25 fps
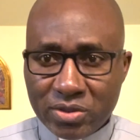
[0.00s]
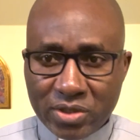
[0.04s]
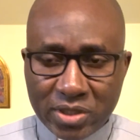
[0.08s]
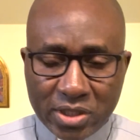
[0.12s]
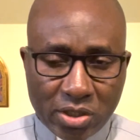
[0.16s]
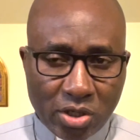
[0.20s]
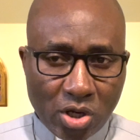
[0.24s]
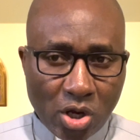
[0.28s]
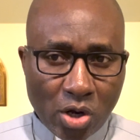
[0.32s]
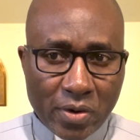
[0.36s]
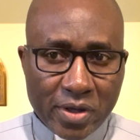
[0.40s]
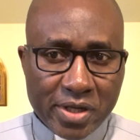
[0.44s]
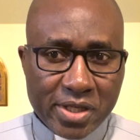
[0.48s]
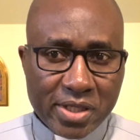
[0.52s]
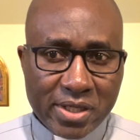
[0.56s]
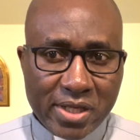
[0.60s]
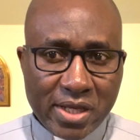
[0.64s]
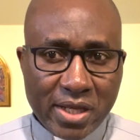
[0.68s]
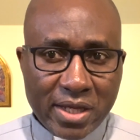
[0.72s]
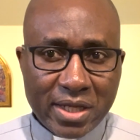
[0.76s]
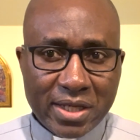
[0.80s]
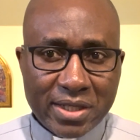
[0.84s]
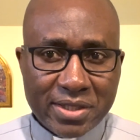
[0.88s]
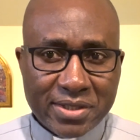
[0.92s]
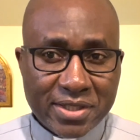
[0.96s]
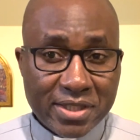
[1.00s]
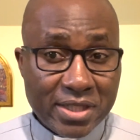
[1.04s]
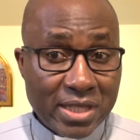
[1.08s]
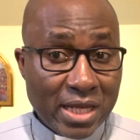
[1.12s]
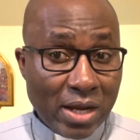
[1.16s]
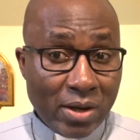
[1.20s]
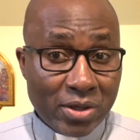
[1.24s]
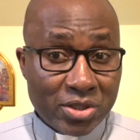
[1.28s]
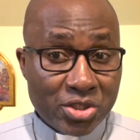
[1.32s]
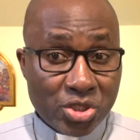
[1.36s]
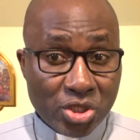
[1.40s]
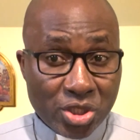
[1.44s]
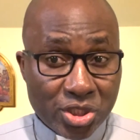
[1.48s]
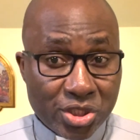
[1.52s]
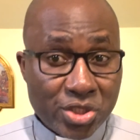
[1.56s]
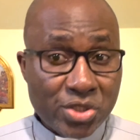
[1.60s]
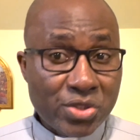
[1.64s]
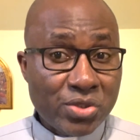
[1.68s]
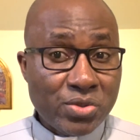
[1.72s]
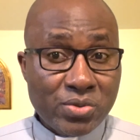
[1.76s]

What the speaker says: to the Corinthians in our churches